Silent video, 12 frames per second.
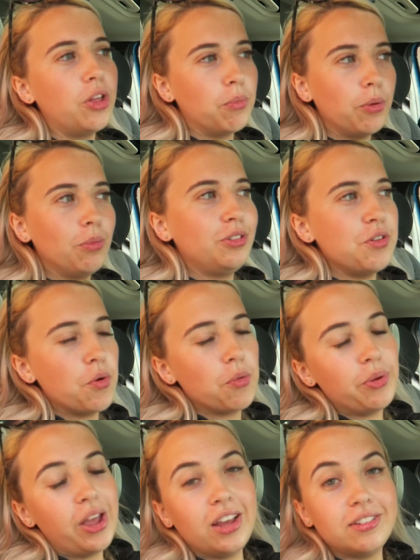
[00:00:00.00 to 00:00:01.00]
the bumper's in one
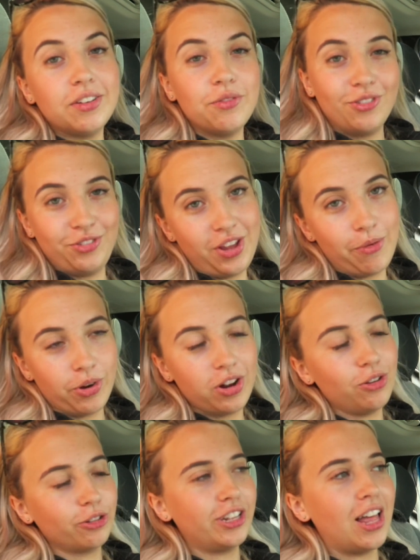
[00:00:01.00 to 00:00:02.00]
piece and we've seen what it
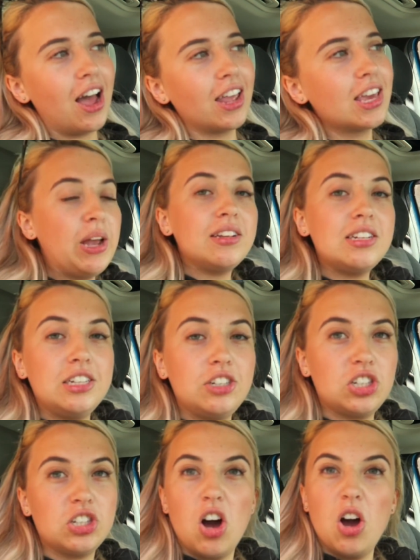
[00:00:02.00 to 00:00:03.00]
looks like. Basically
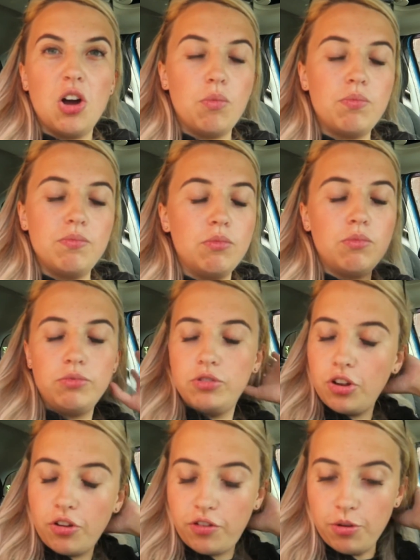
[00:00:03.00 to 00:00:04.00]
just got to
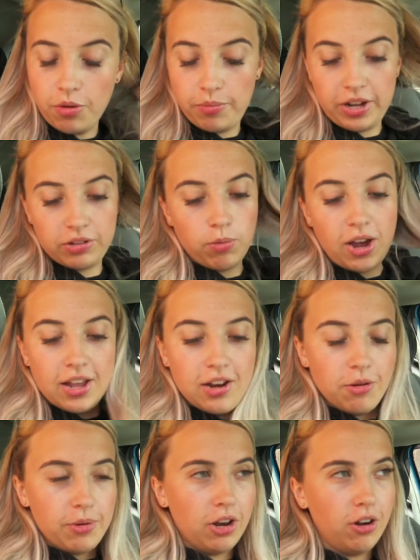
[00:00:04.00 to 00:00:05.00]
do a few more bits, wait a
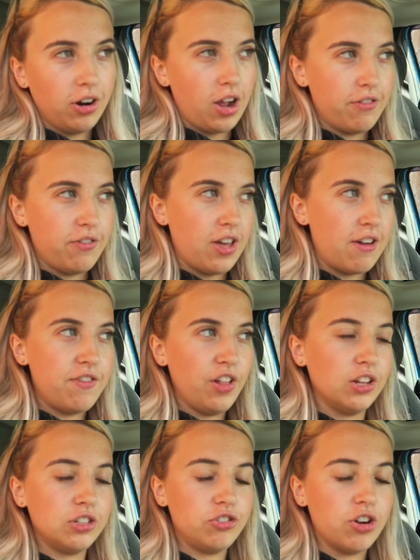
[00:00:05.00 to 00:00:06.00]
little bit longer for that
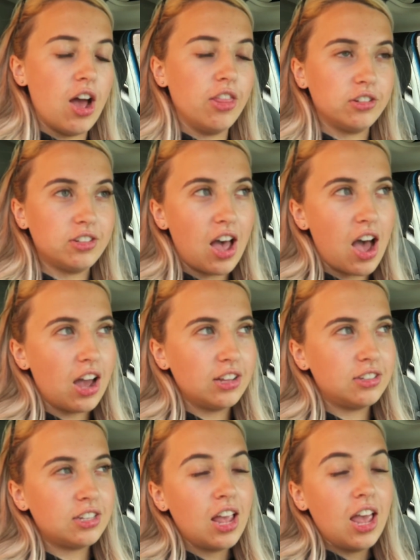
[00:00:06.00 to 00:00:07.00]
filler to dry on the
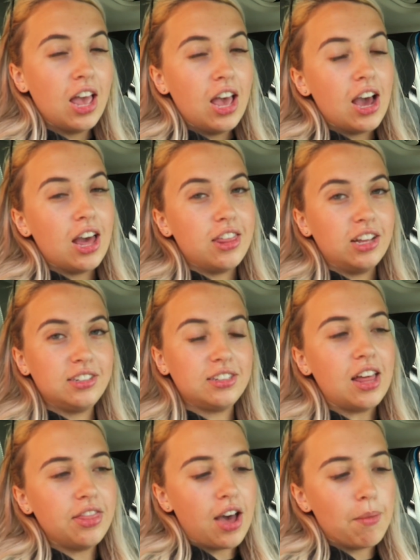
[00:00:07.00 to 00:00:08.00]
sides, and then
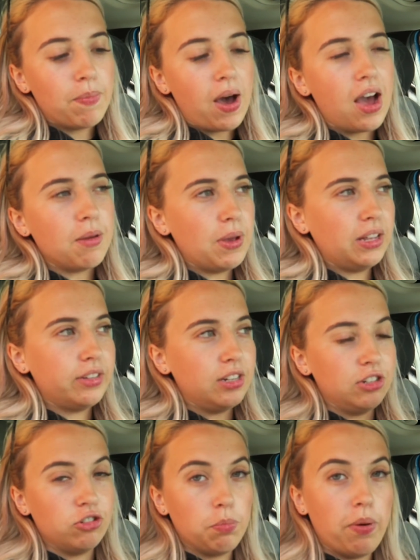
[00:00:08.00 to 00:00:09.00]
sand that back,
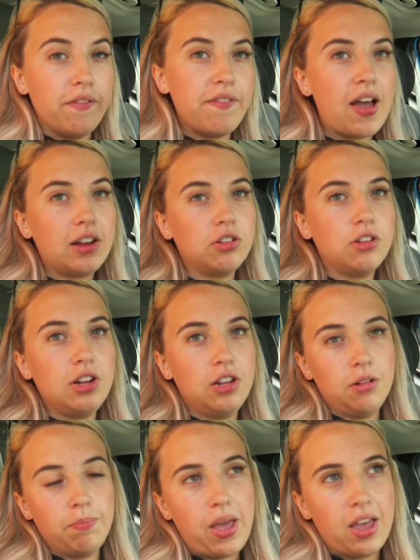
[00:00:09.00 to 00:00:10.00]
basically just perfect all the
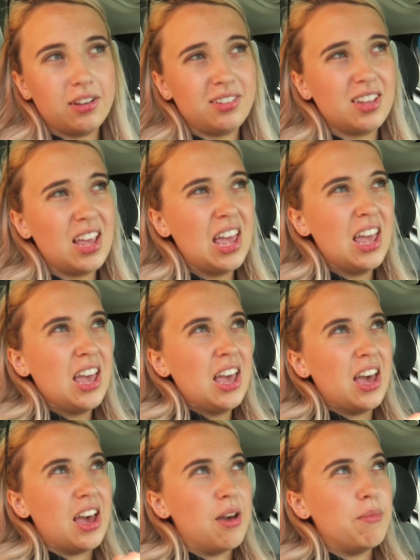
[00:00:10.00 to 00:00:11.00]
little bits,
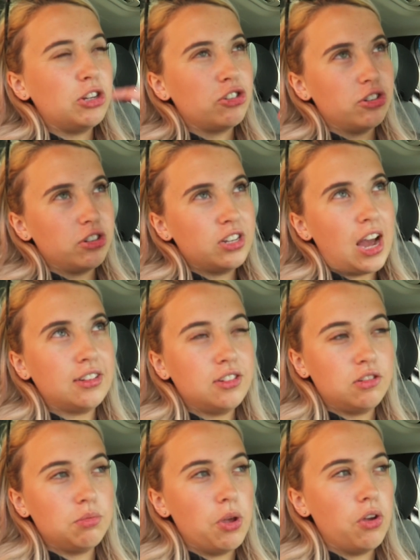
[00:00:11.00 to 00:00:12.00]
make sure it's nice and
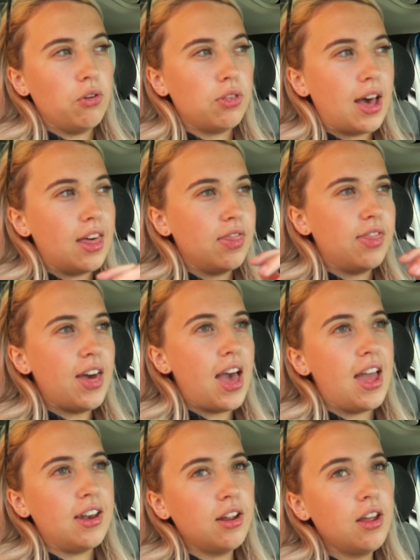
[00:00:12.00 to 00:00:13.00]
smooth, and
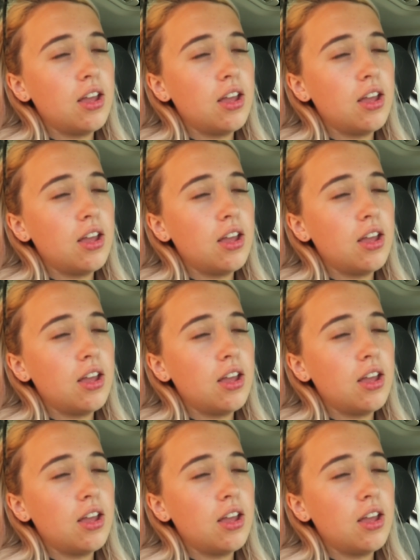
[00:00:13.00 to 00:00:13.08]
then